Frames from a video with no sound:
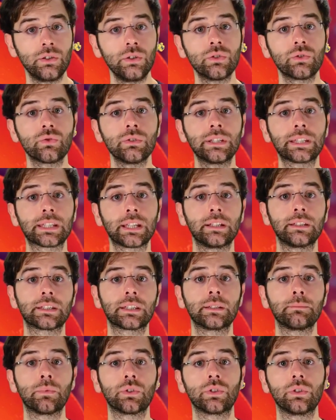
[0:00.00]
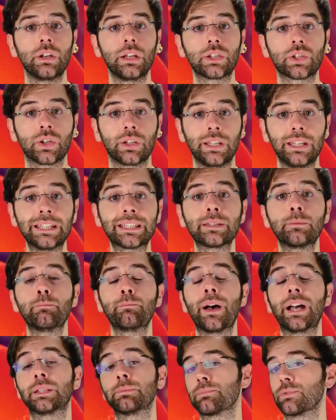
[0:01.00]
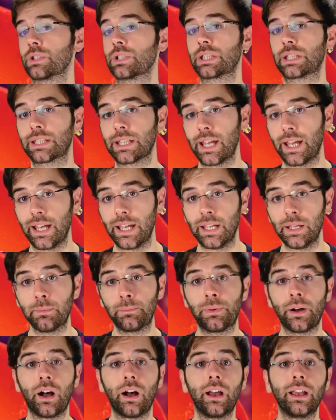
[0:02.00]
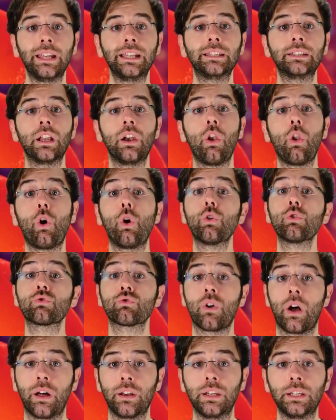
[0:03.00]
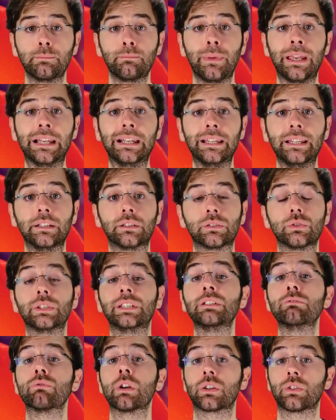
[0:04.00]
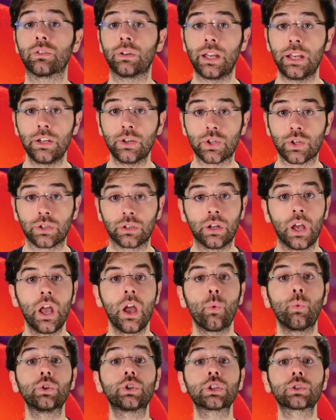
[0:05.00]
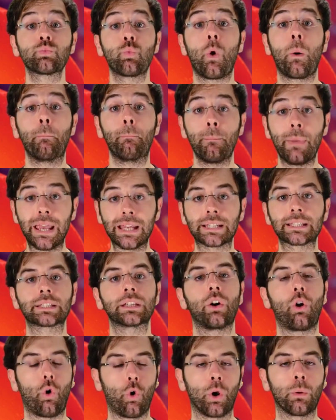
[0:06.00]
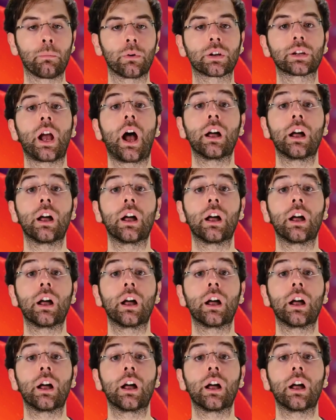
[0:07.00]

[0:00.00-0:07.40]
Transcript: nutrient sensing modulation isn't bad per se, but in the long run it may lead to deregulation, which is what makes the hallmark